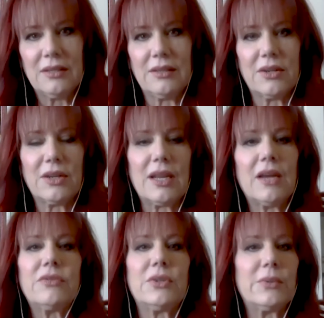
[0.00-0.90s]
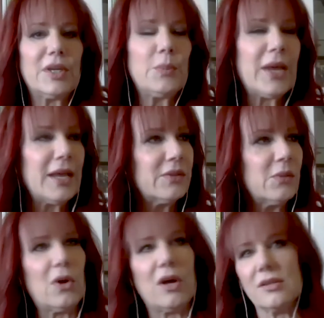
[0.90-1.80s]
They're going to have to repaint the
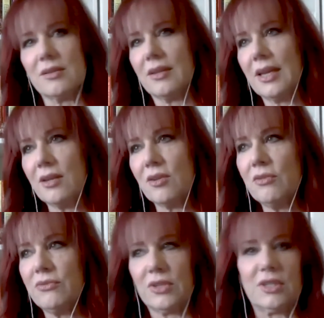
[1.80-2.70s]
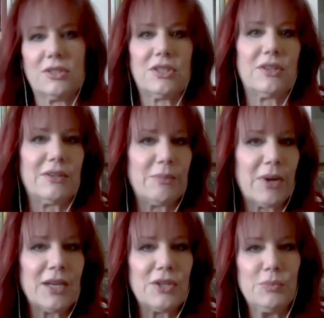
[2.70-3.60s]
walls and get new furniture and
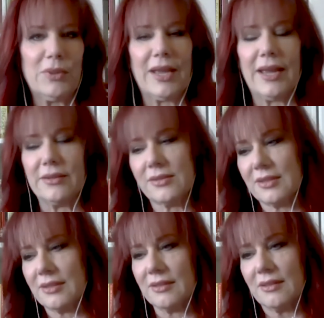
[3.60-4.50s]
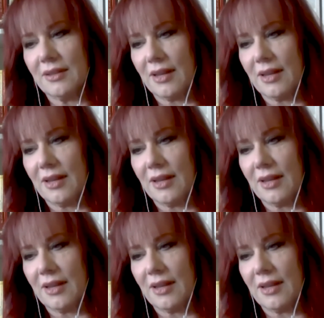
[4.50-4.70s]
buy new plants and